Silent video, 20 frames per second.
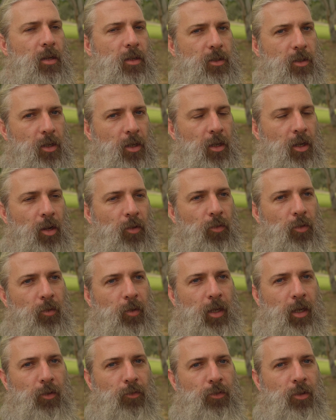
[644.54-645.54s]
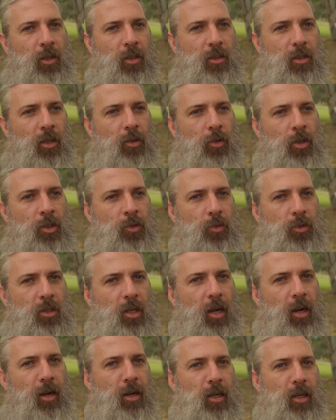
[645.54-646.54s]
So hopefully we can get it fixed, otherwise we'll just
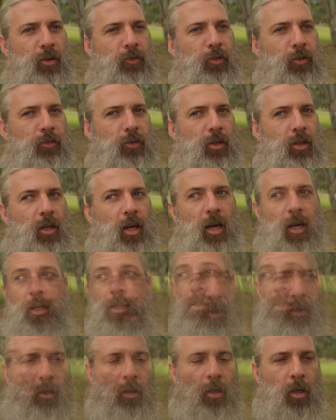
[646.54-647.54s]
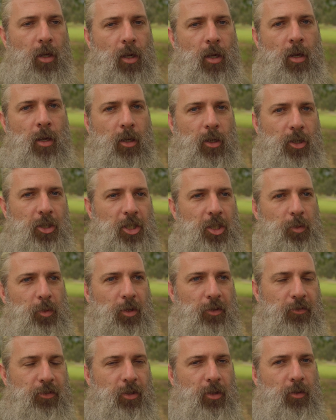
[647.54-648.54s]
hang out here for a few days. Nice. Could just be
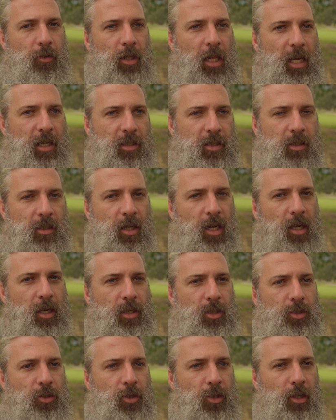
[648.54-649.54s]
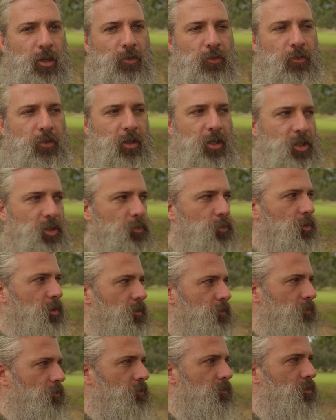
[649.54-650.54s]
a few relaxing days trying to get it fixed, but
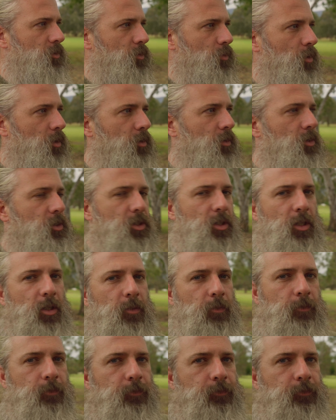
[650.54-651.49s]
it's quite nice here.